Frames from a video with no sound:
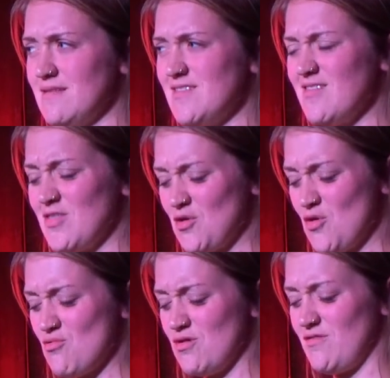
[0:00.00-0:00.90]
Does the
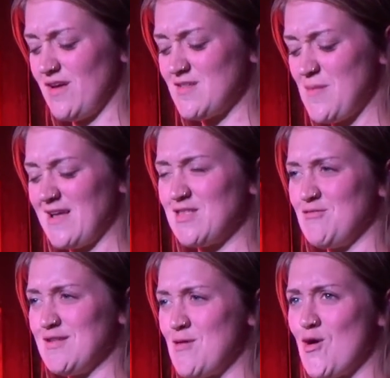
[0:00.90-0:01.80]
caller expect a
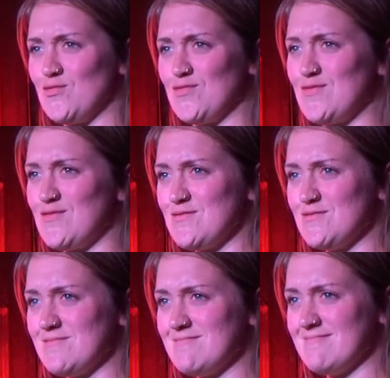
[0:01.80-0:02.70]
response?
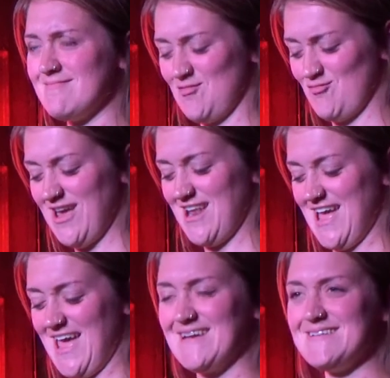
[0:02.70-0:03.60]

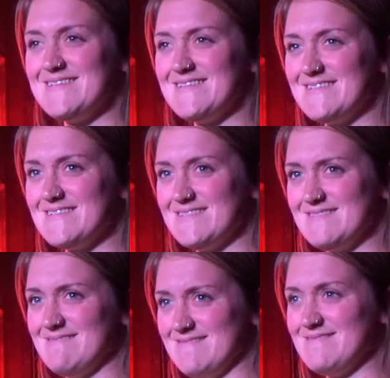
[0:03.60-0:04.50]
Really?
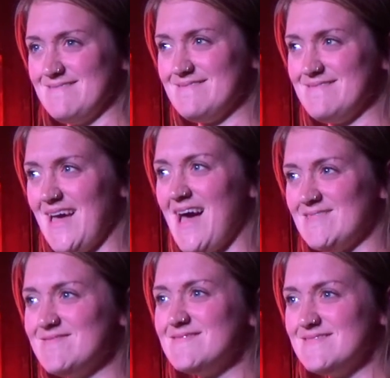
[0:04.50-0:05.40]
Yeah,
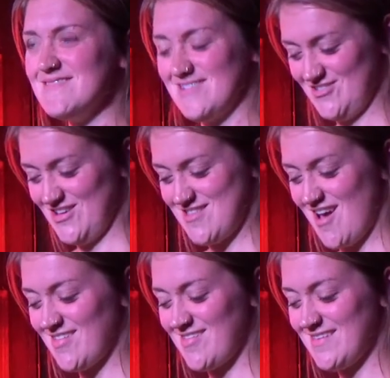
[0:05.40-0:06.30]
she
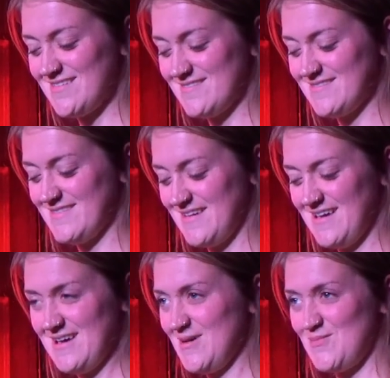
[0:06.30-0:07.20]
does.
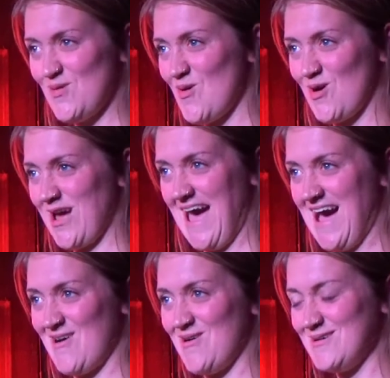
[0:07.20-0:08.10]
Poor
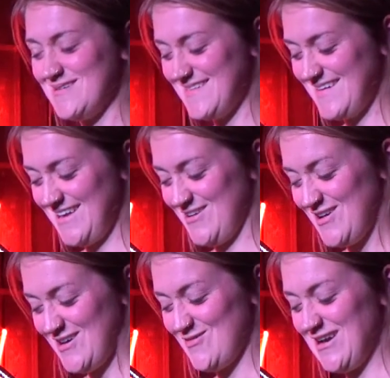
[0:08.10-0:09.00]
cow.
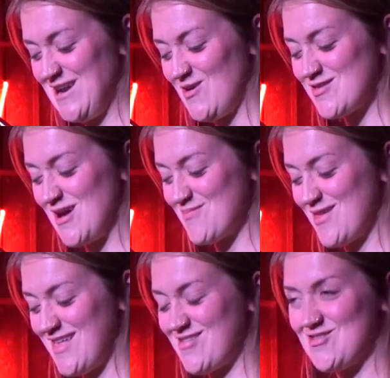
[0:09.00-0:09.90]
You're really not up
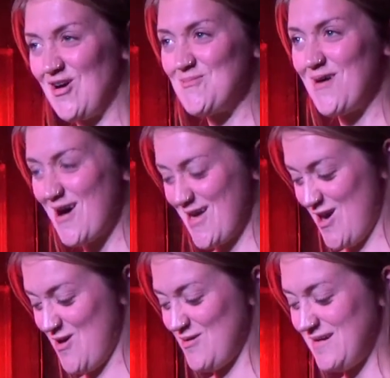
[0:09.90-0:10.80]
to this job, are
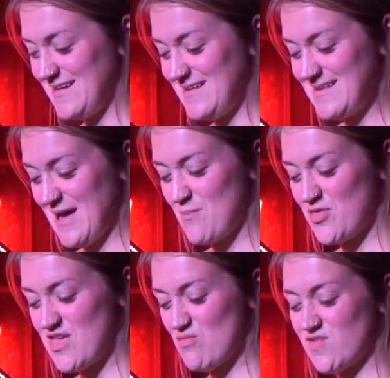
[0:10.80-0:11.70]
you?
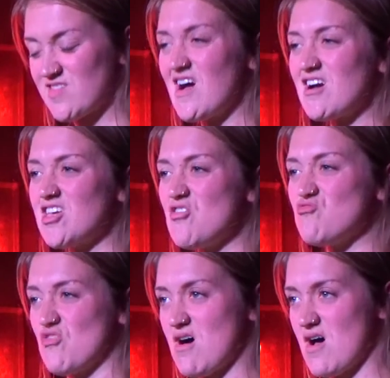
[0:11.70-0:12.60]
Empathy will suck you
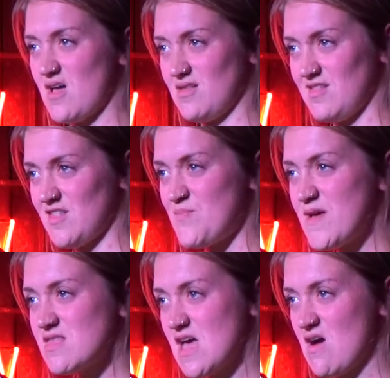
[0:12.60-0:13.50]
dry and
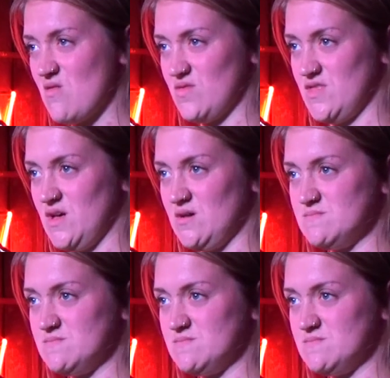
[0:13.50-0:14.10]
spit out the...